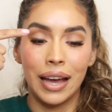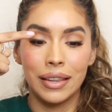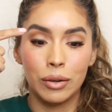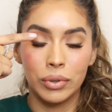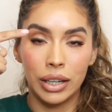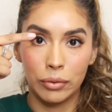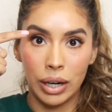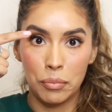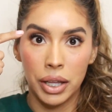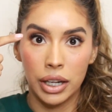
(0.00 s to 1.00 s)
and then I'm going to
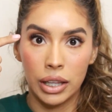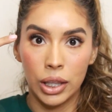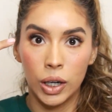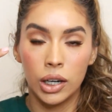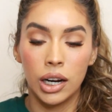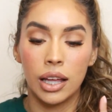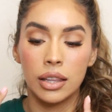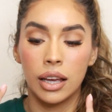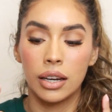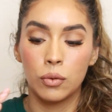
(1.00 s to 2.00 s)
wrap that in there. And
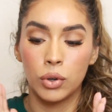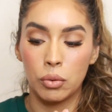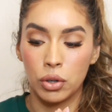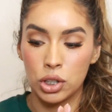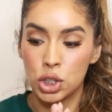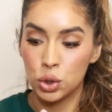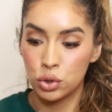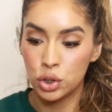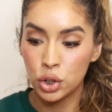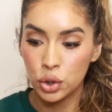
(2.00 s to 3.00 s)
then what I'm going to do
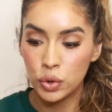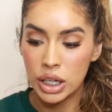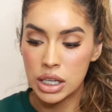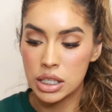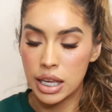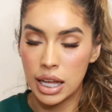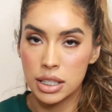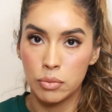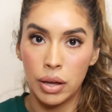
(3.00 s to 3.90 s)
too is add some